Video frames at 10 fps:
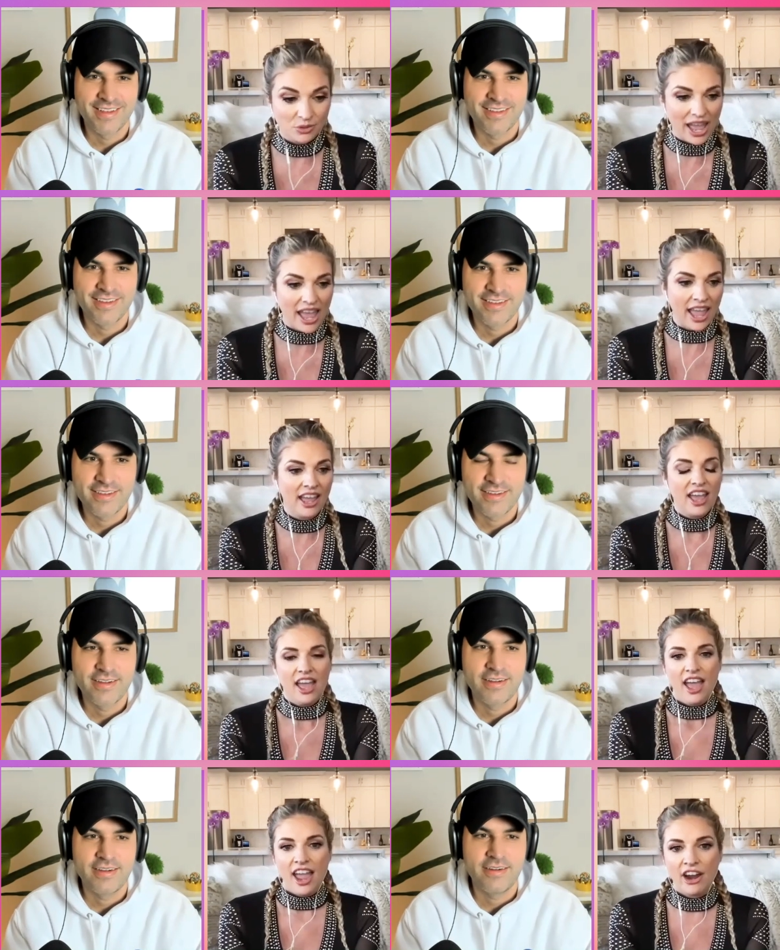Speaker 1: away.
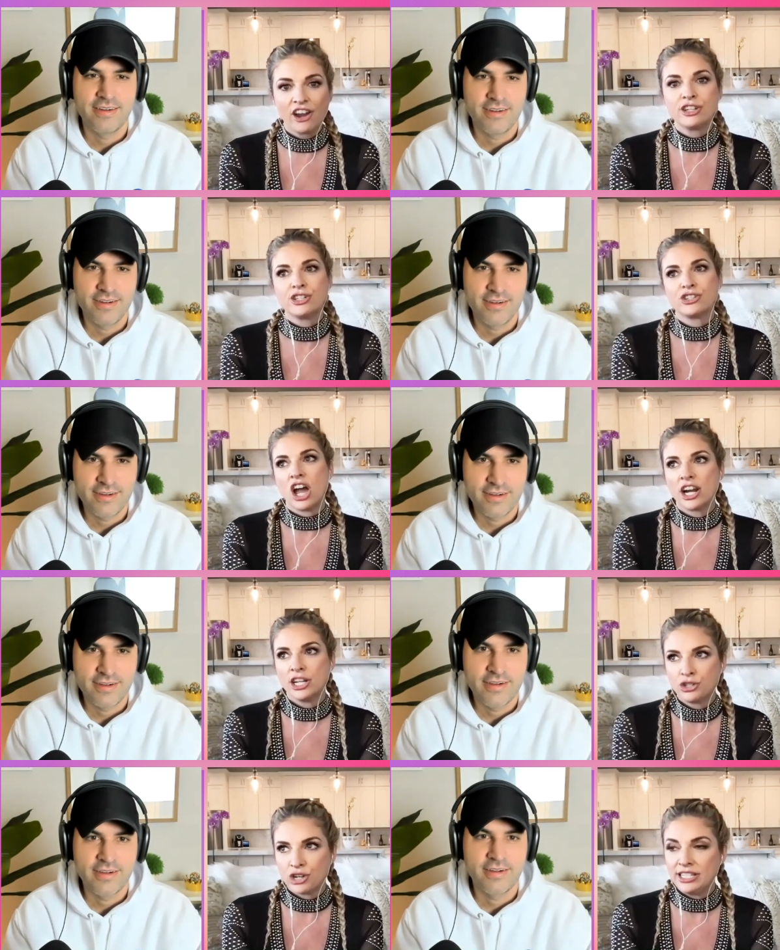Erik Estrada,
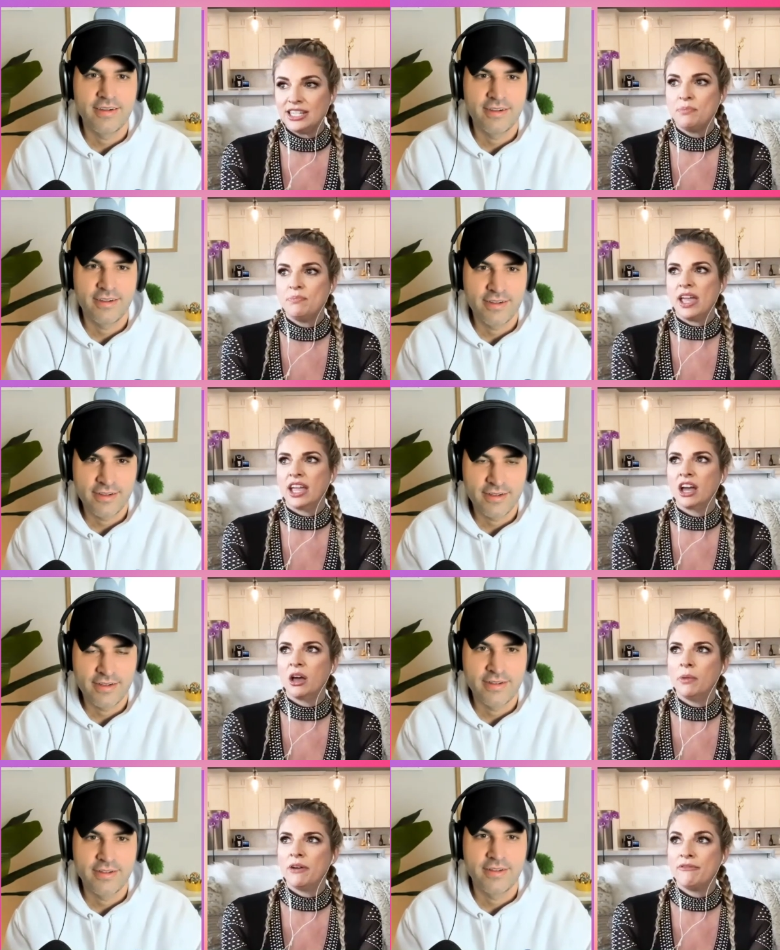Tracy
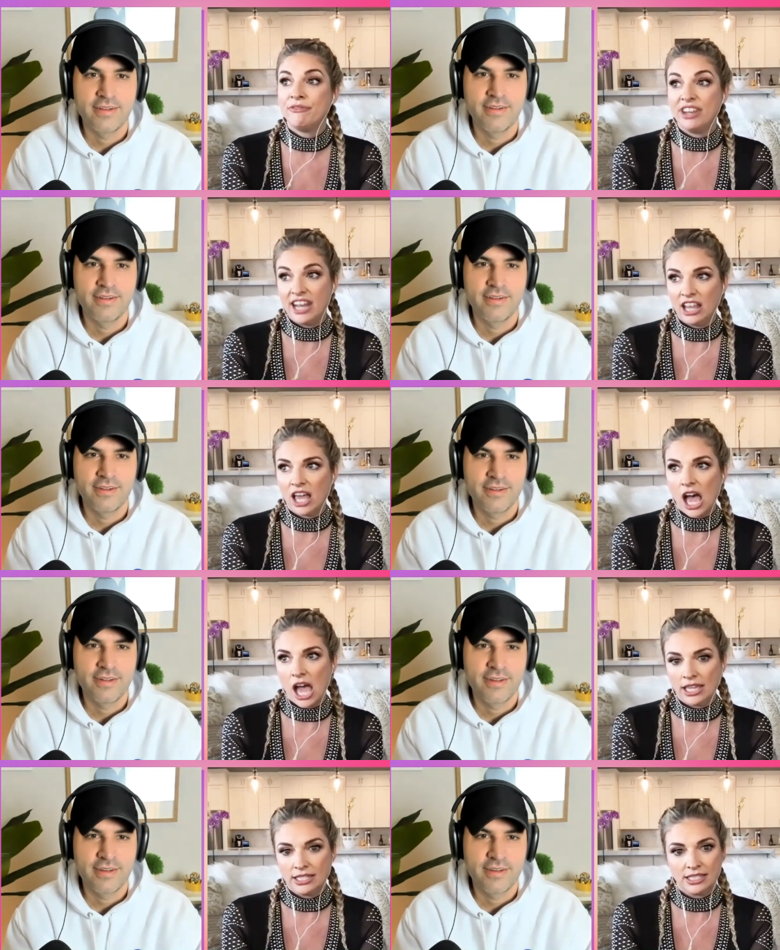Bingham, Vanilla
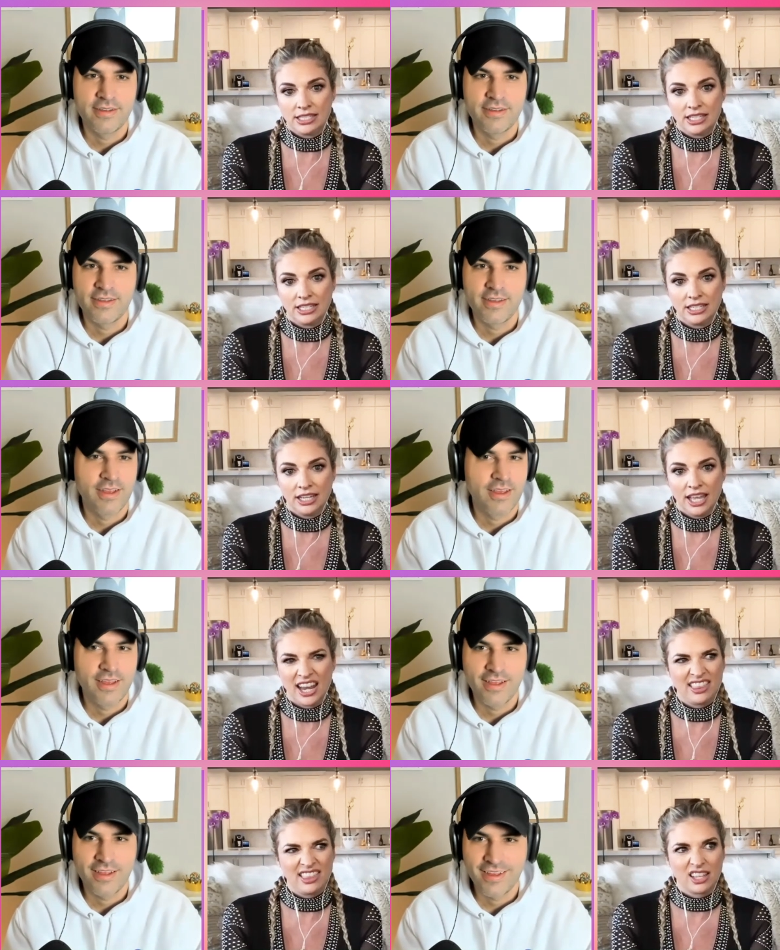Ice, and
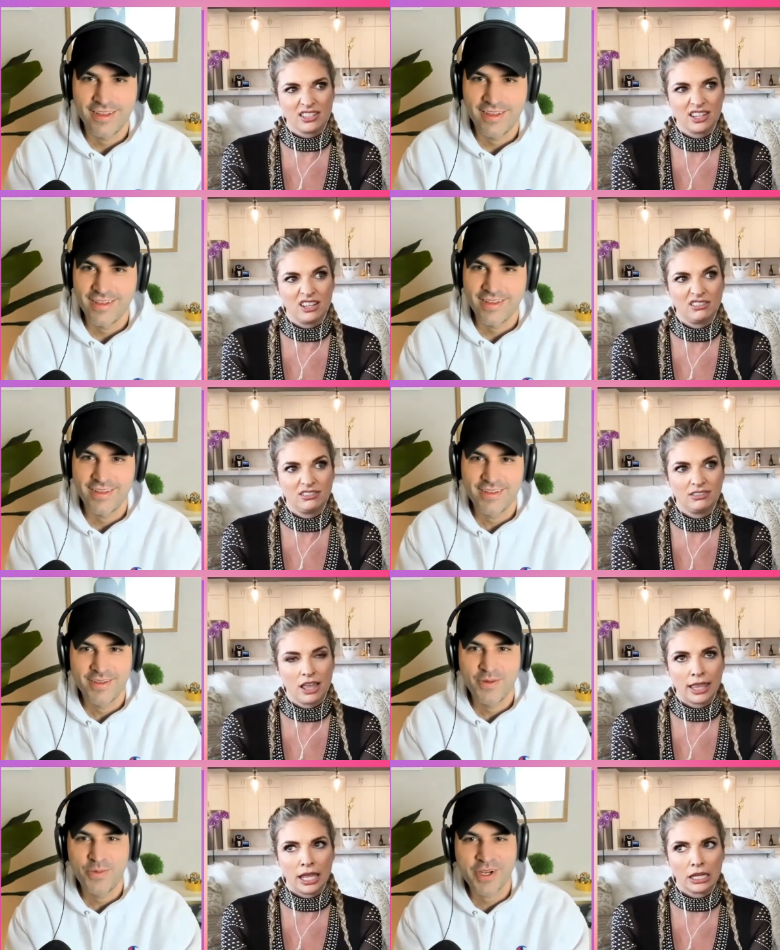I think that's it.
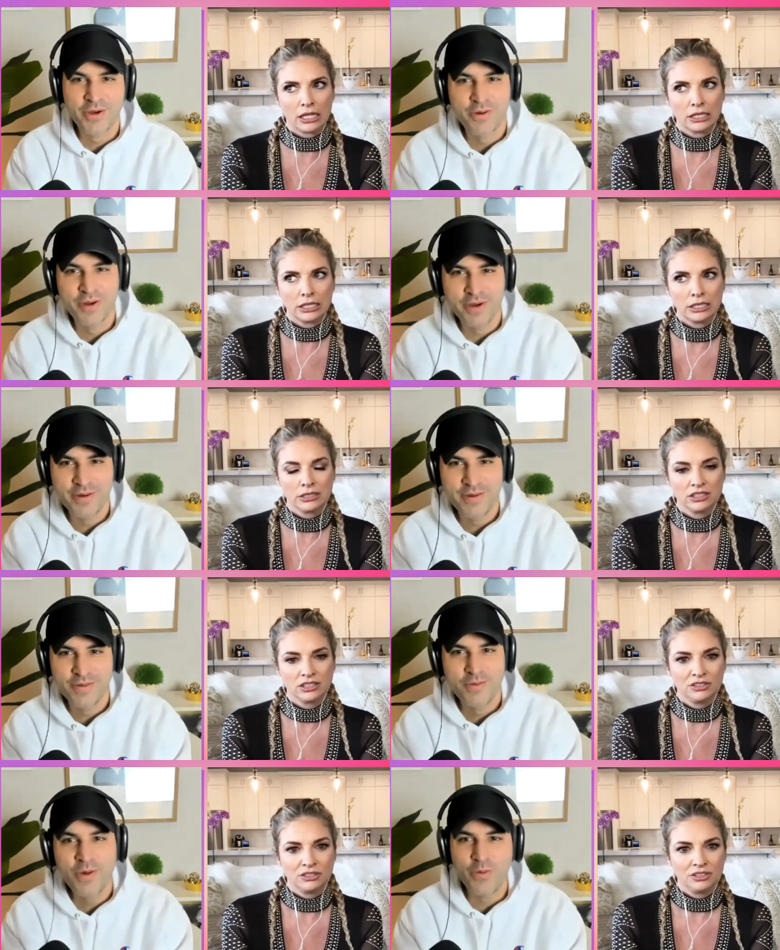
Speaker 2: I think. What a crew.
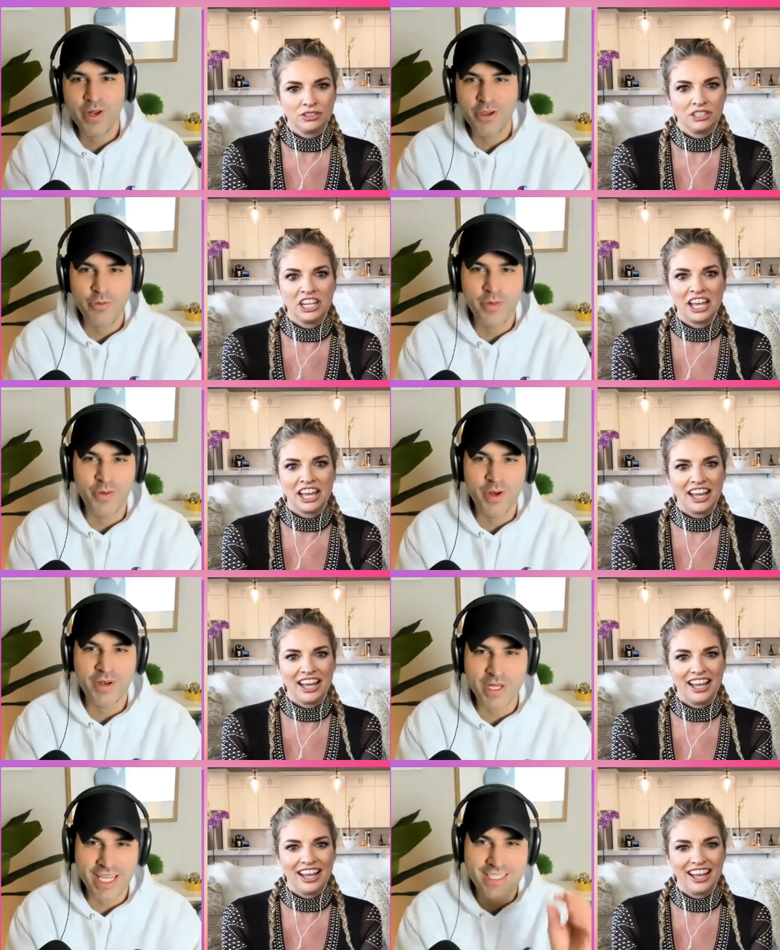What, what do yeah. you
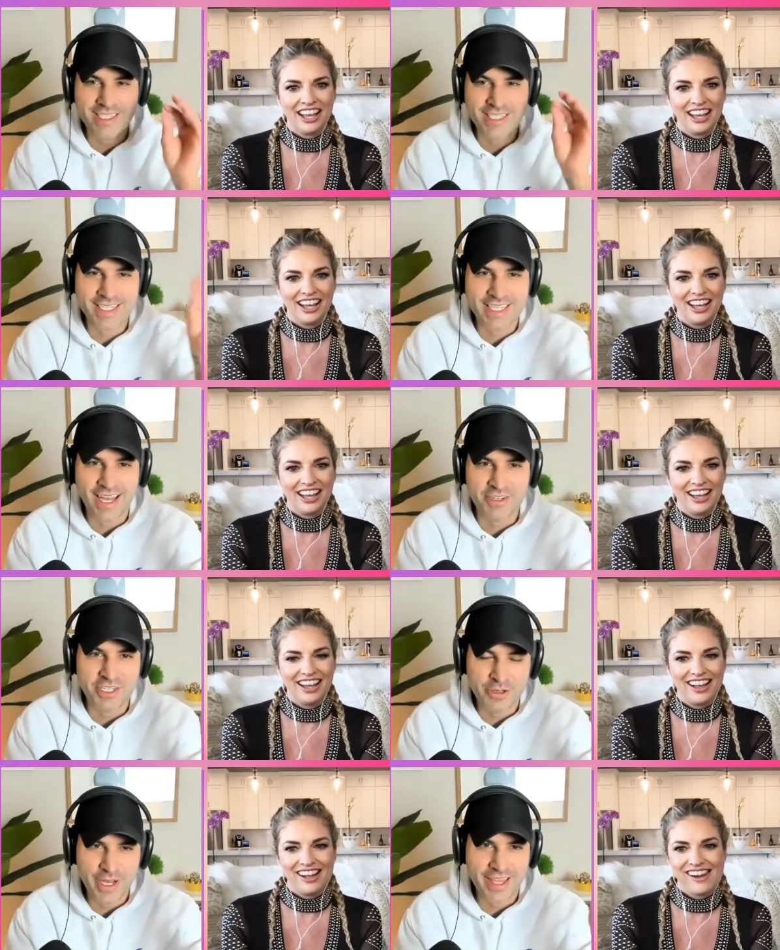what what like sticks out
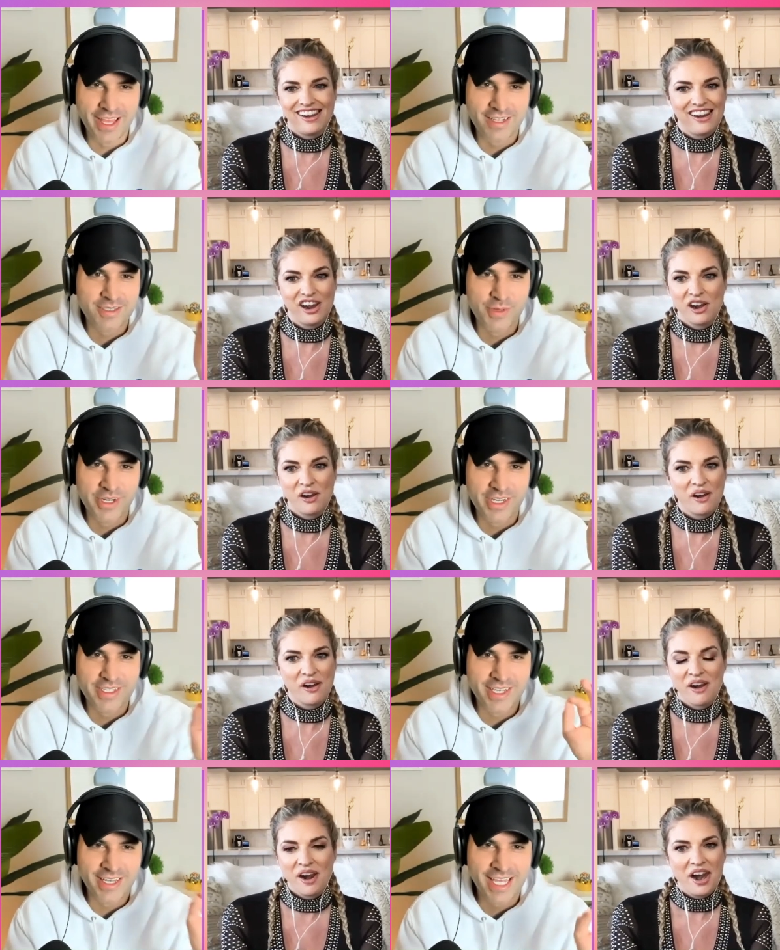to you about that
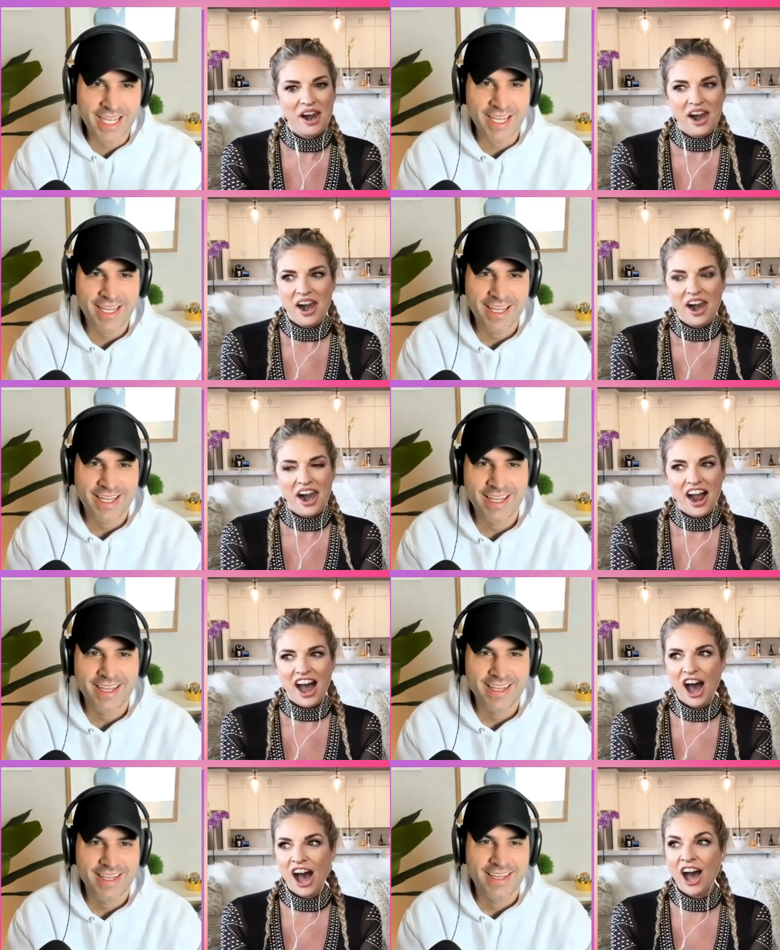experience? Anything?
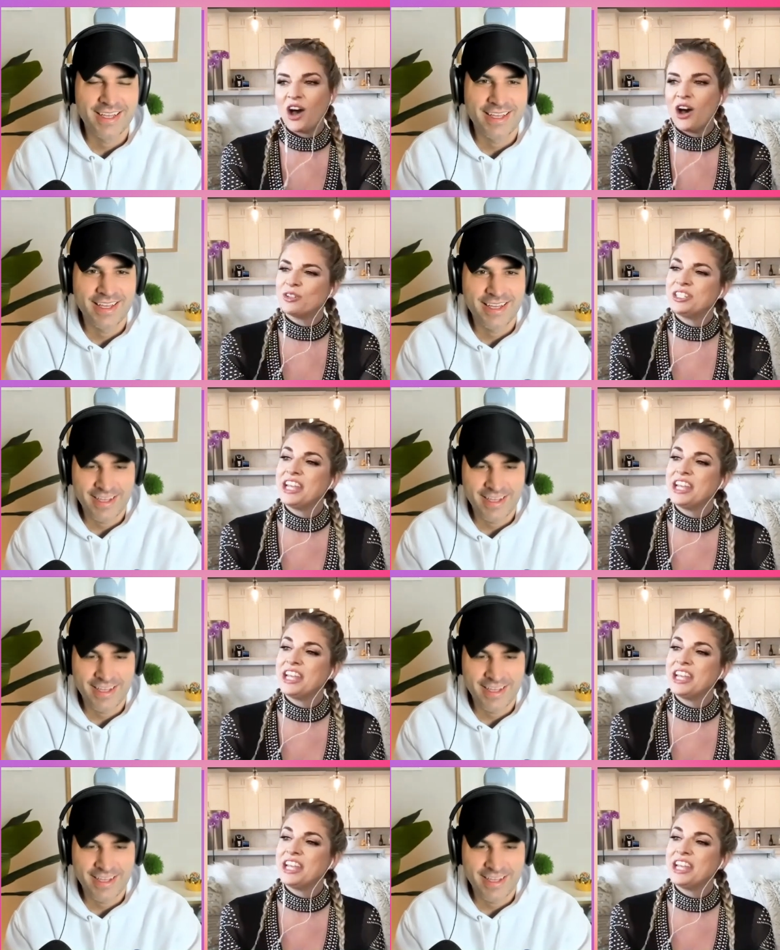
Speaker 1: Uh, oh,